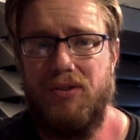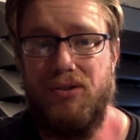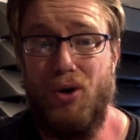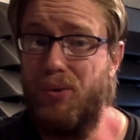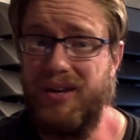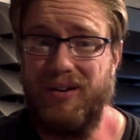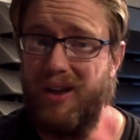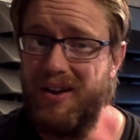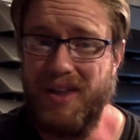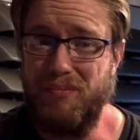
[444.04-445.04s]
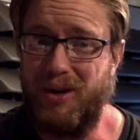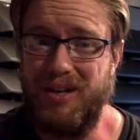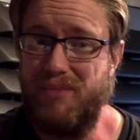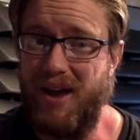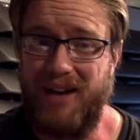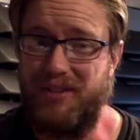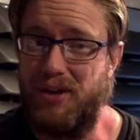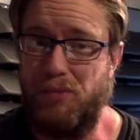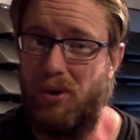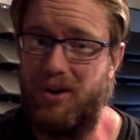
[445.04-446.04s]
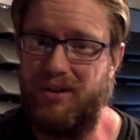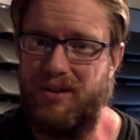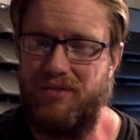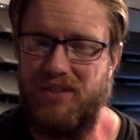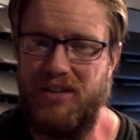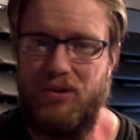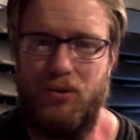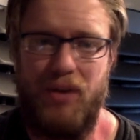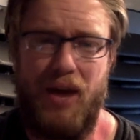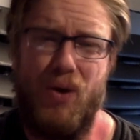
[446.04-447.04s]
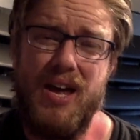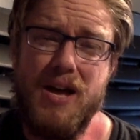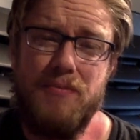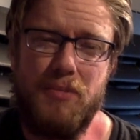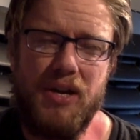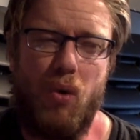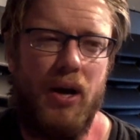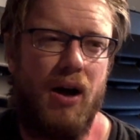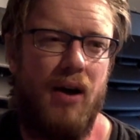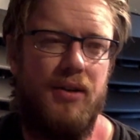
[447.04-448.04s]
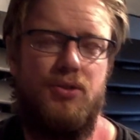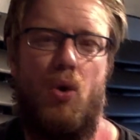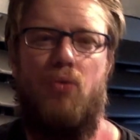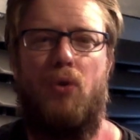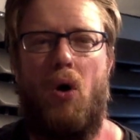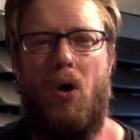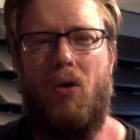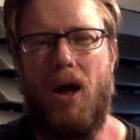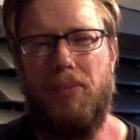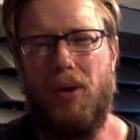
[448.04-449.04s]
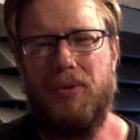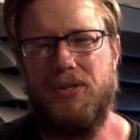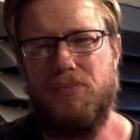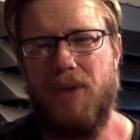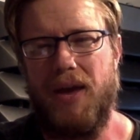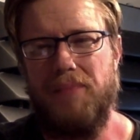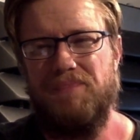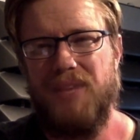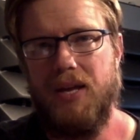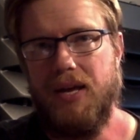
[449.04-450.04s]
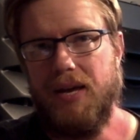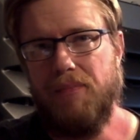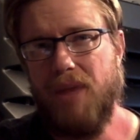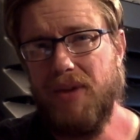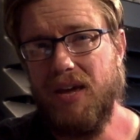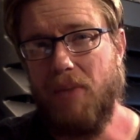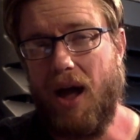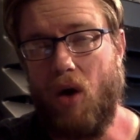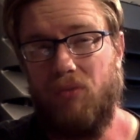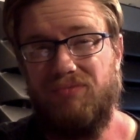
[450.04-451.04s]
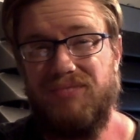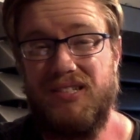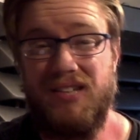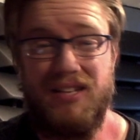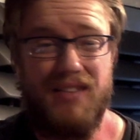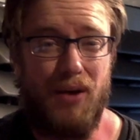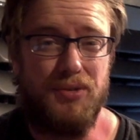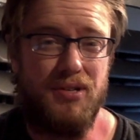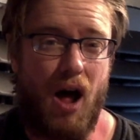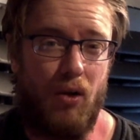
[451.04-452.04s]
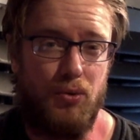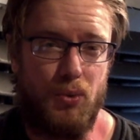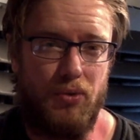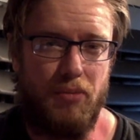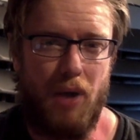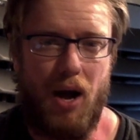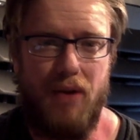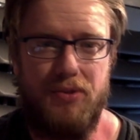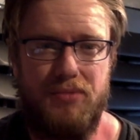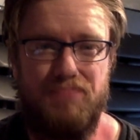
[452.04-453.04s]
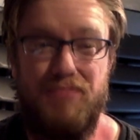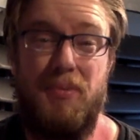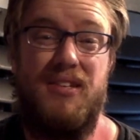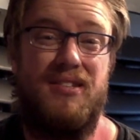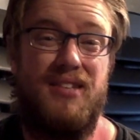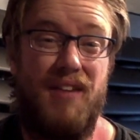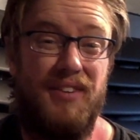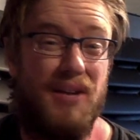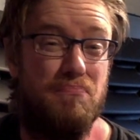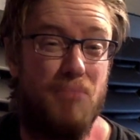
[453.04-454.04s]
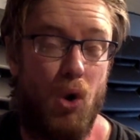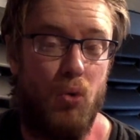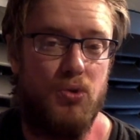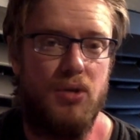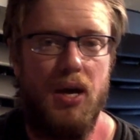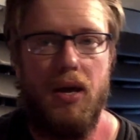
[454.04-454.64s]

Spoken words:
you don't get a lot of that money back that you put into the vehicle. Now, to be quite honest, overall, I probably spent maybe about $6,000 worth of mods, maybe 7 at most,